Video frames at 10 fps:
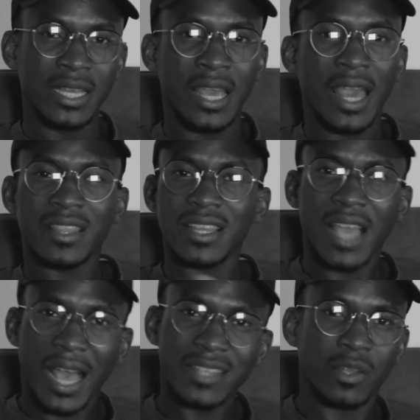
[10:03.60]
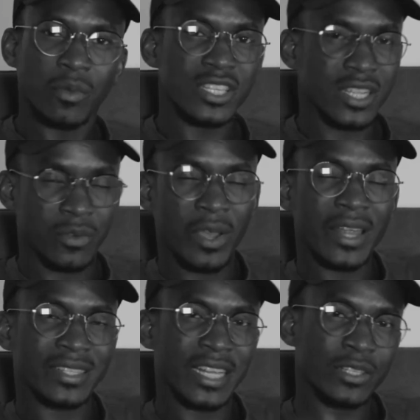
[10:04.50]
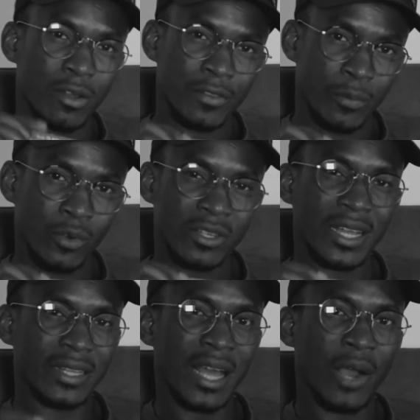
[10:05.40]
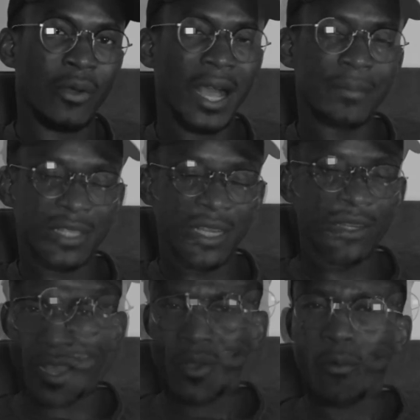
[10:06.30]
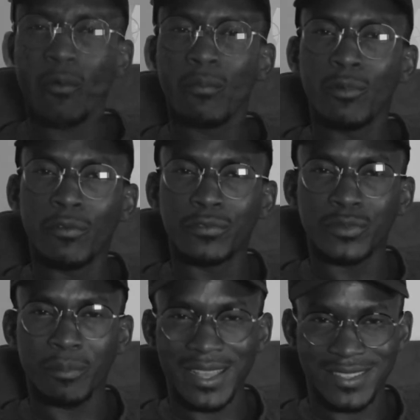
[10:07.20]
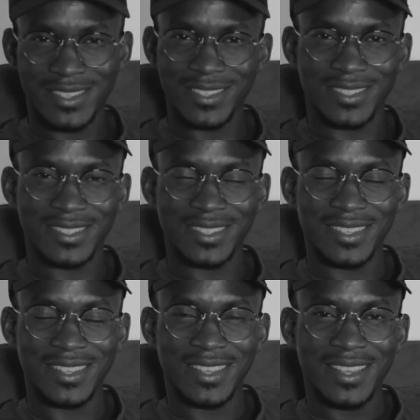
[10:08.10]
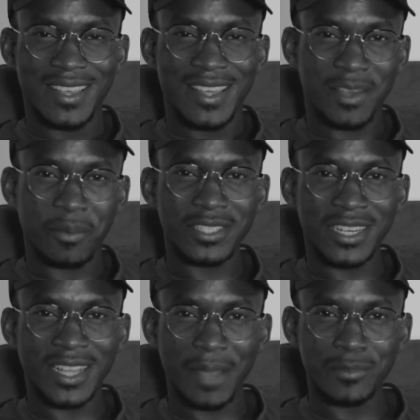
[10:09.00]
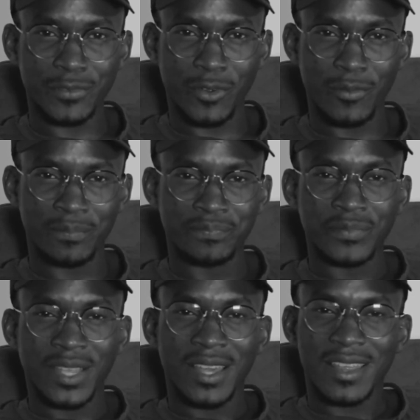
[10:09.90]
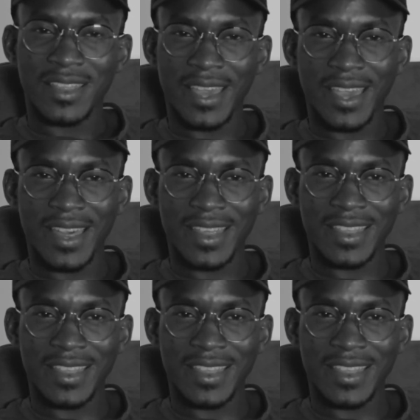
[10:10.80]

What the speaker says: and then they asked the question, where the title of the book now comes in, who moved my cheese? The question comes from the